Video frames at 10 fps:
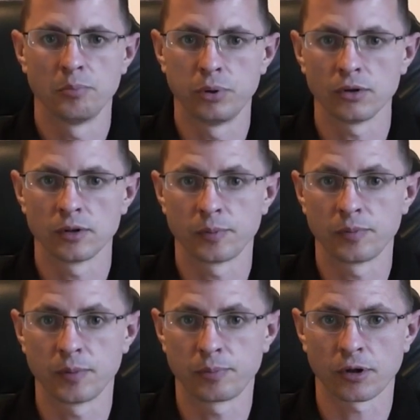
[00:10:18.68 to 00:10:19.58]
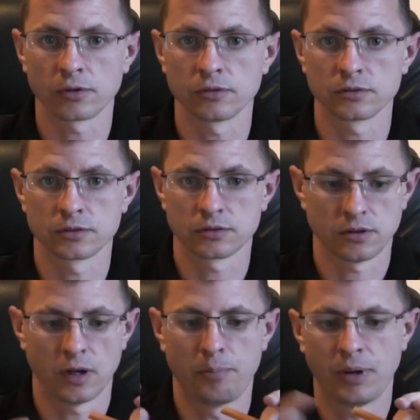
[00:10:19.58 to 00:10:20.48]
but th the product,
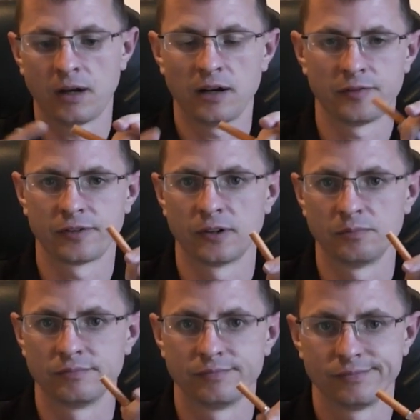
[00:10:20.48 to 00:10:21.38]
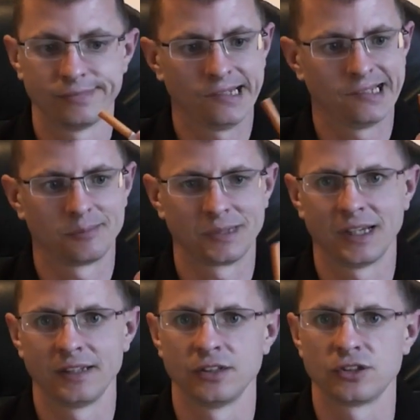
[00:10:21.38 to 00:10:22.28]
apart from um,
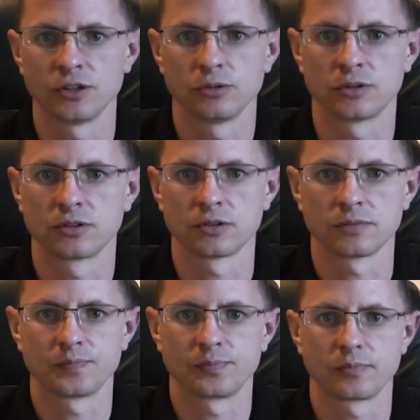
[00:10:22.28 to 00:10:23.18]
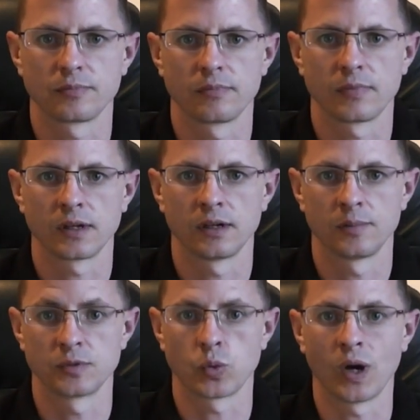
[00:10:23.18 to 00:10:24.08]
getting the juice
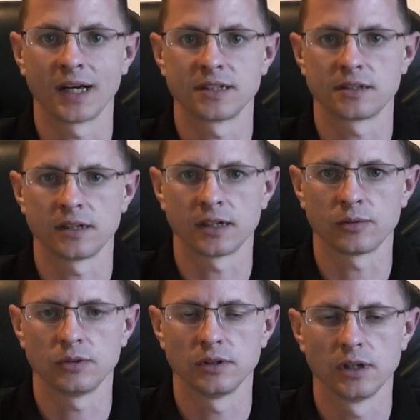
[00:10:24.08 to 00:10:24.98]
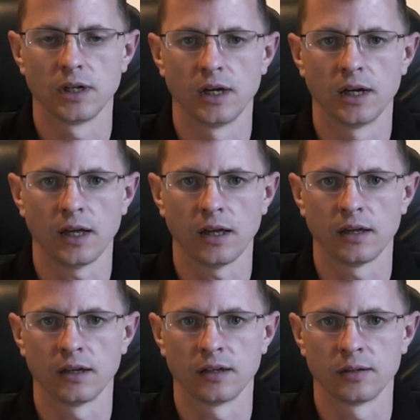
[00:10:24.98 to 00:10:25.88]
um, twice now,
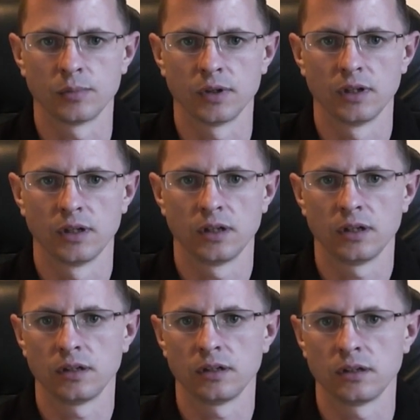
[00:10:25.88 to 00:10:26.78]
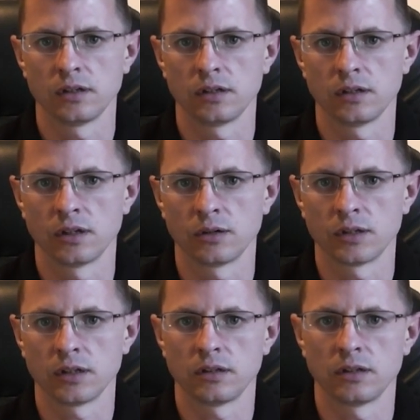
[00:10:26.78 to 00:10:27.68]
Um, you know,
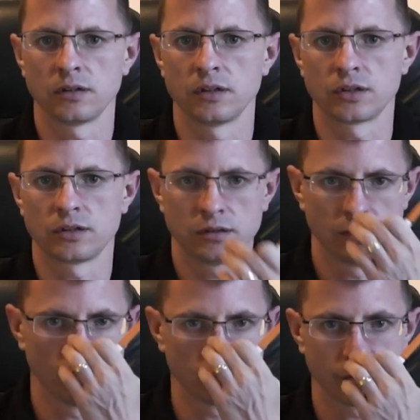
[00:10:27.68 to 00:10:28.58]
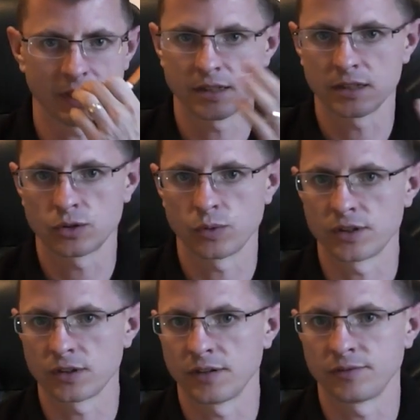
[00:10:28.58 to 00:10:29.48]
the, the, the automatic
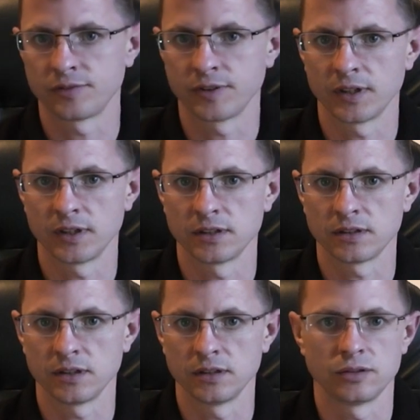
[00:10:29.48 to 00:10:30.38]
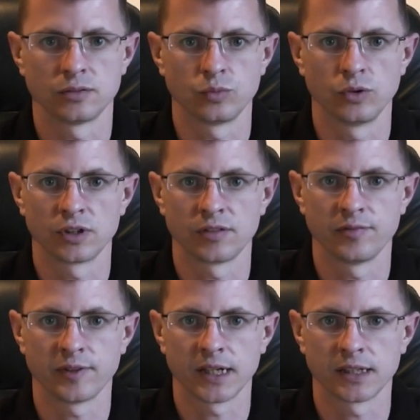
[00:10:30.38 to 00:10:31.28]
switch and everything is, is working
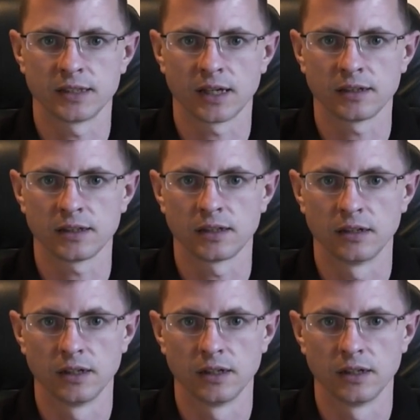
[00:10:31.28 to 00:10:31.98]
fine and dandy.